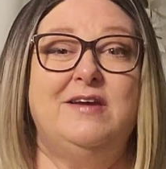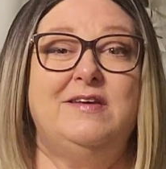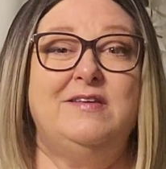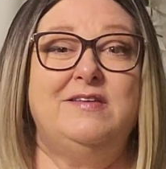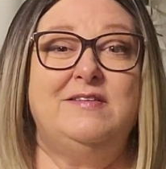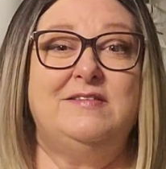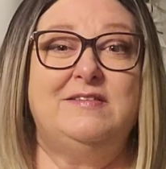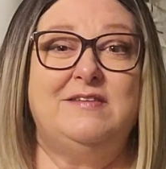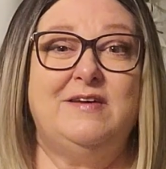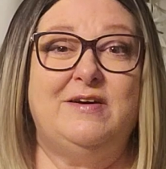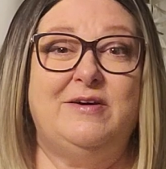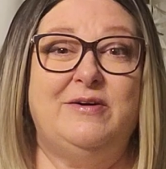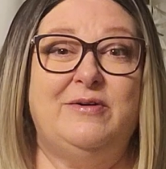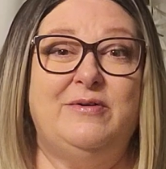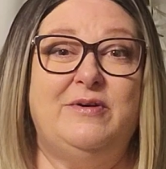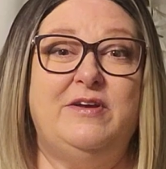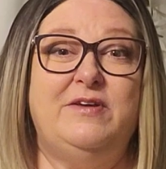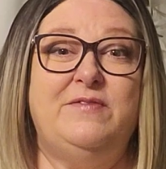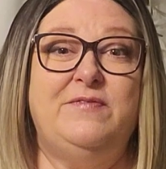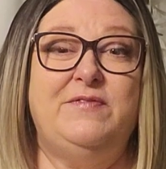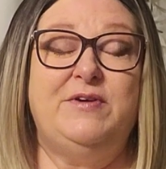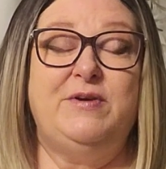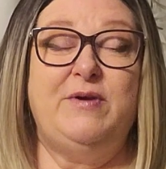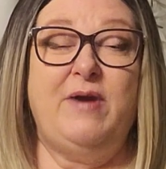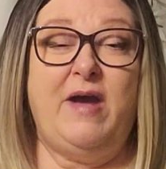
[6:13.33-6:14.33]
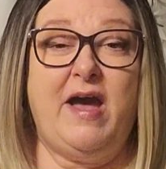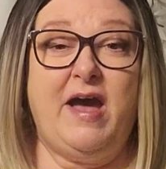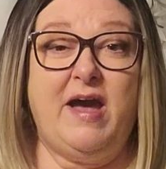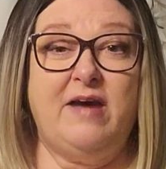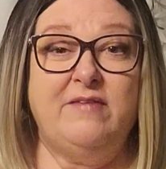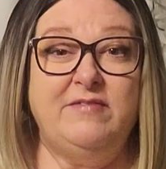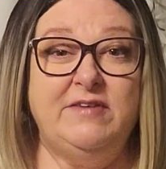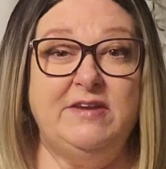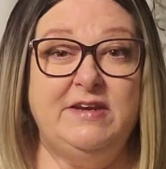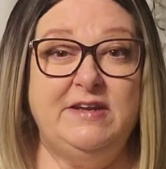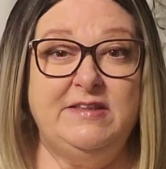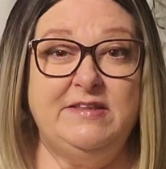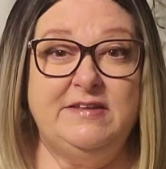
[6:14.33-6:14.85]
So if you
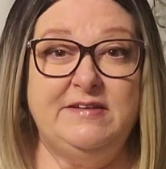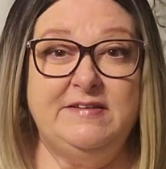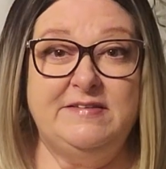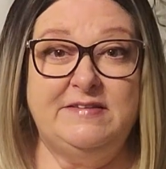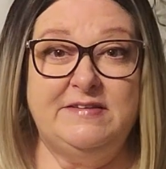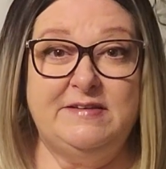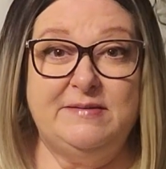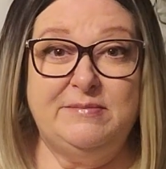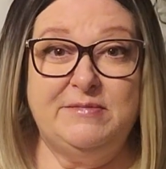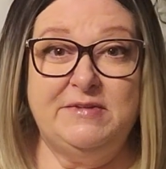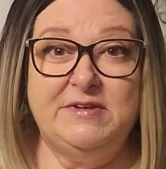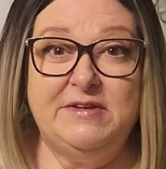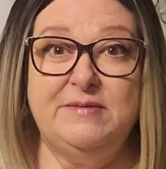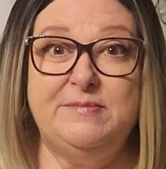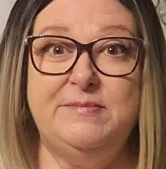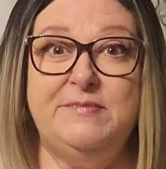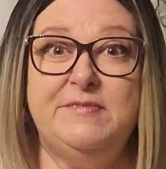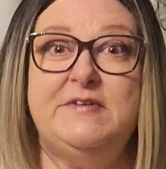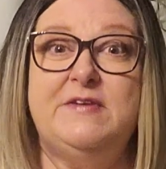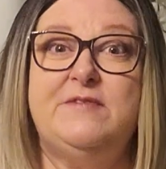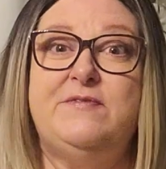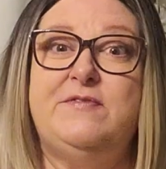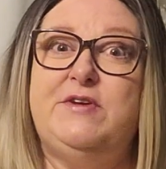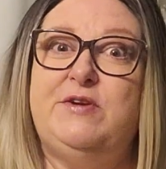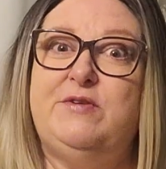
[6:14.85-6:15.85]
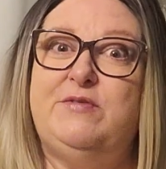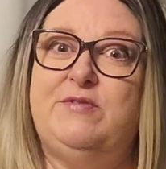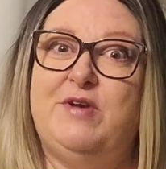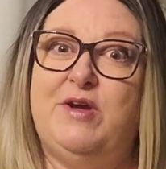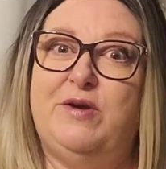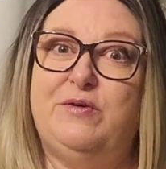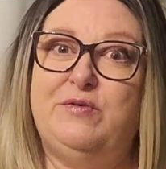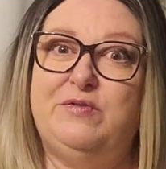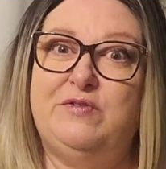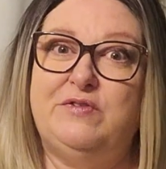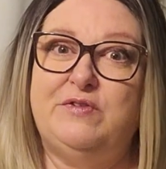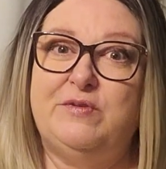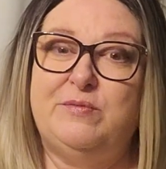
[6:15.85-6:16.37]
have any of these symptoms, if you
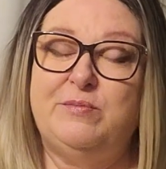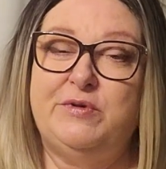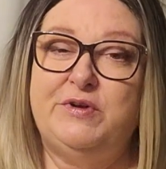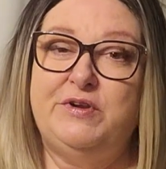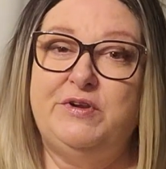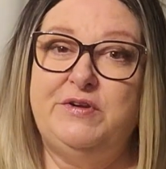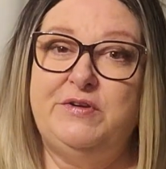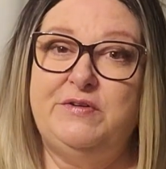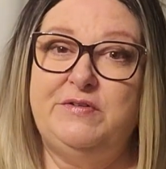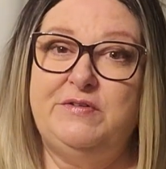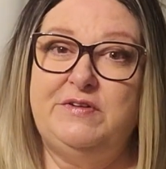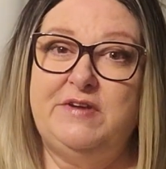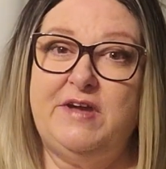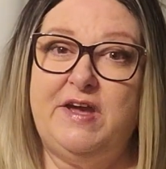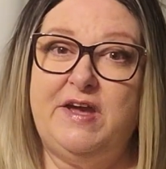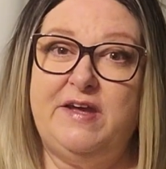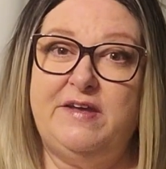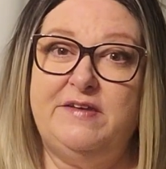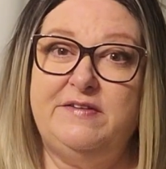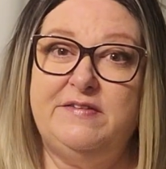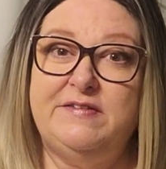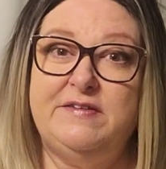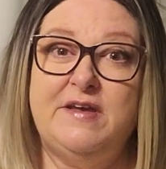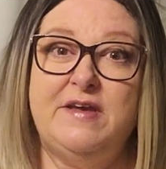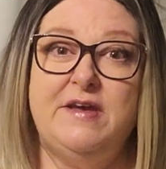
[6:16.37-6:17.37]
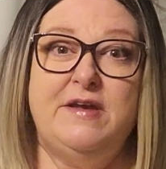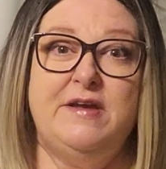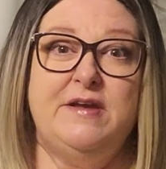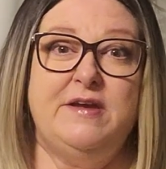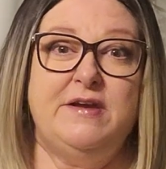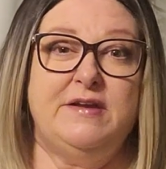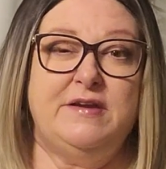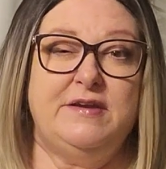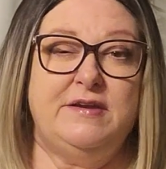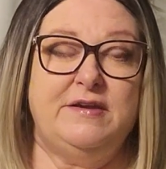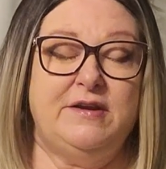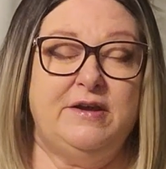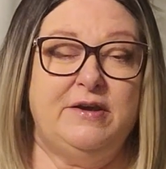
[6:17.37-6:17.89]
know someone who does,
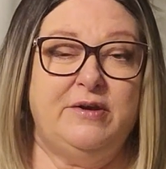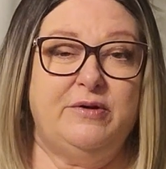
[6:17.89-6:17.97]
kind